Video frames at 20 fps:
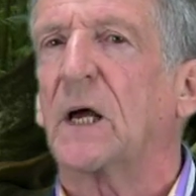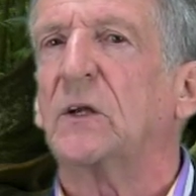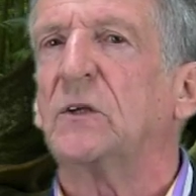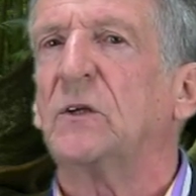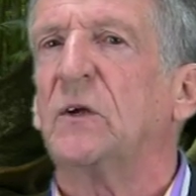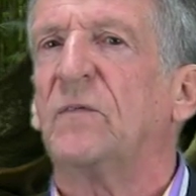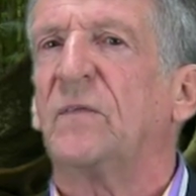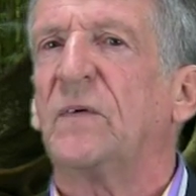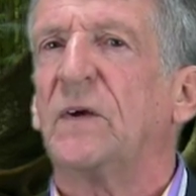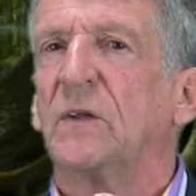and
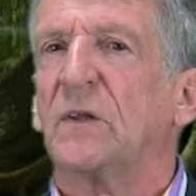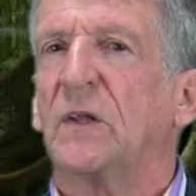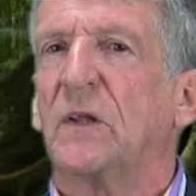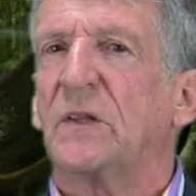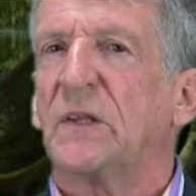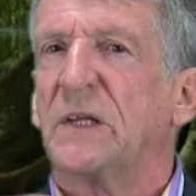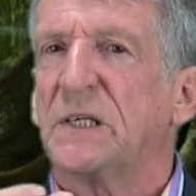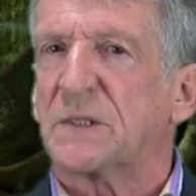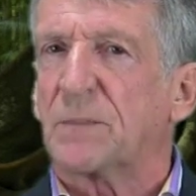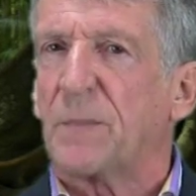you feel
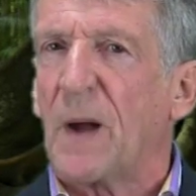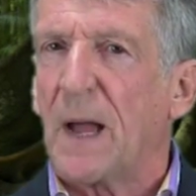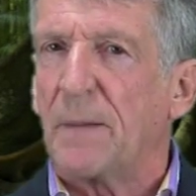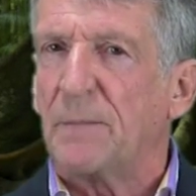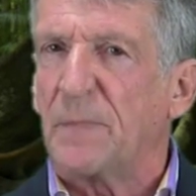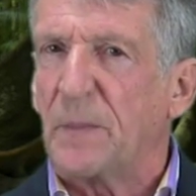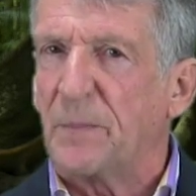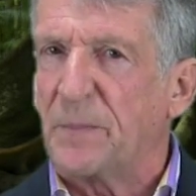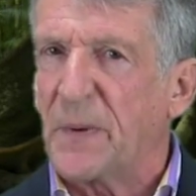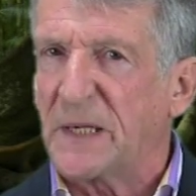that this
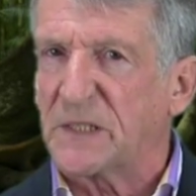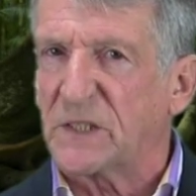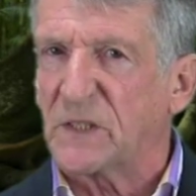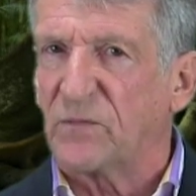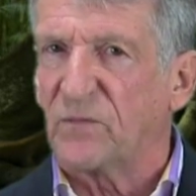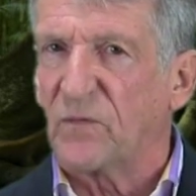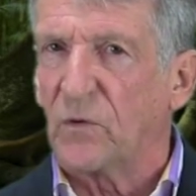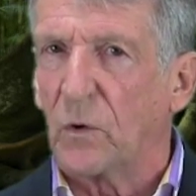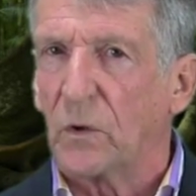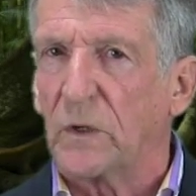might be better
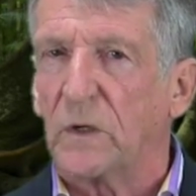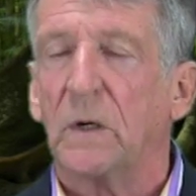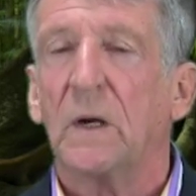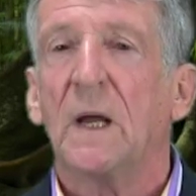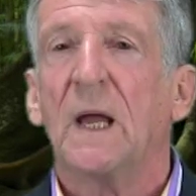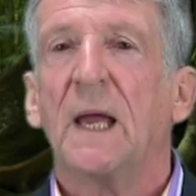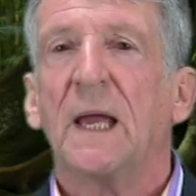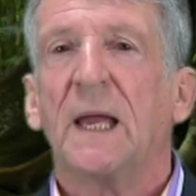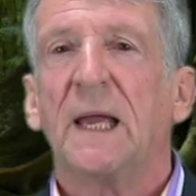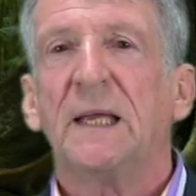for you
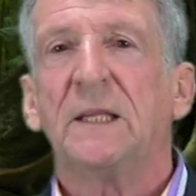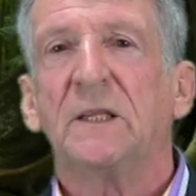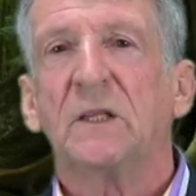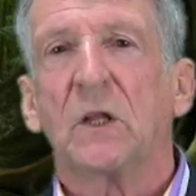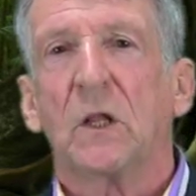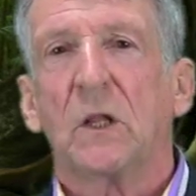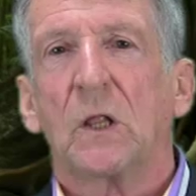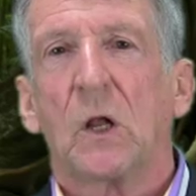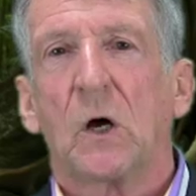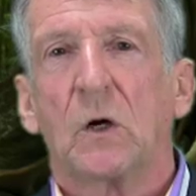in
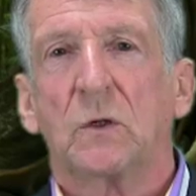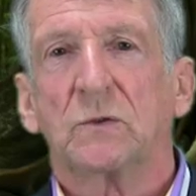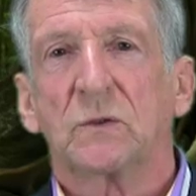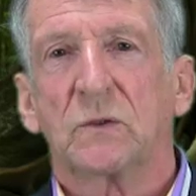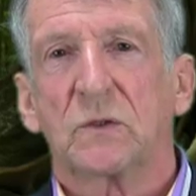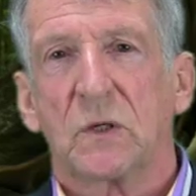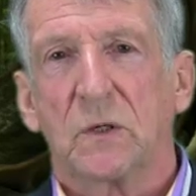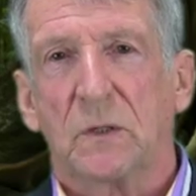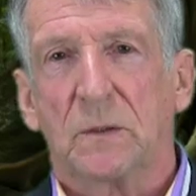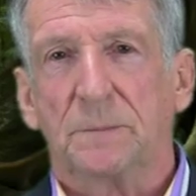the long
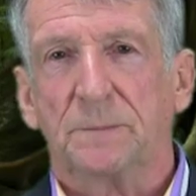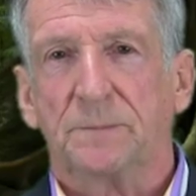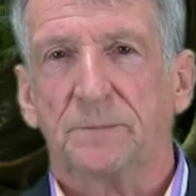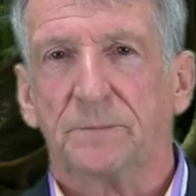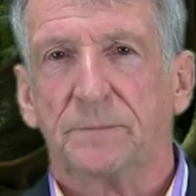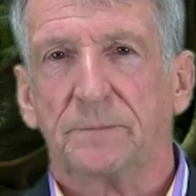term.